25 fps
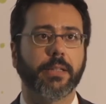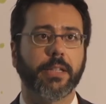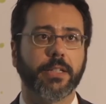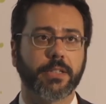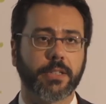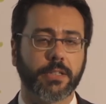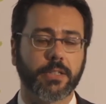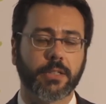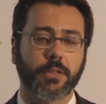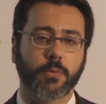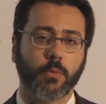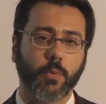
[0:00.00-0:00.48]
this
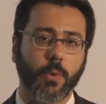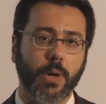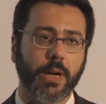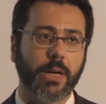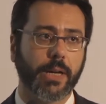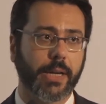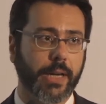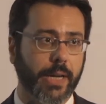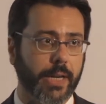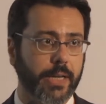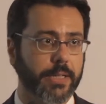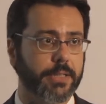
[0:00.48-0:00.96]
is
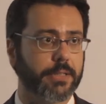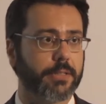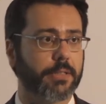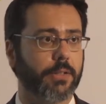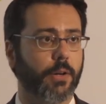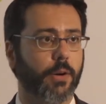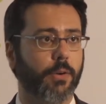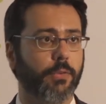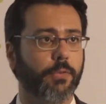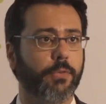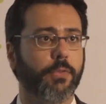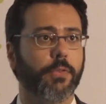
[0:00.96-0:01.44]
one case
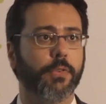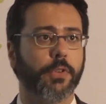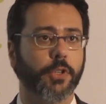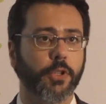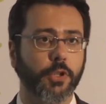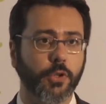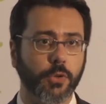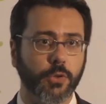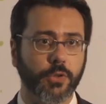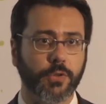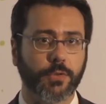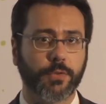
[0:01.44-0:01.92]
of
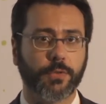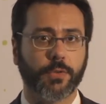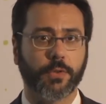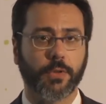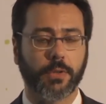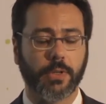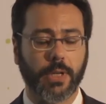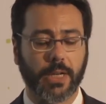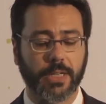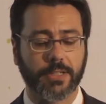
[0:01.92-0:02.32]
useful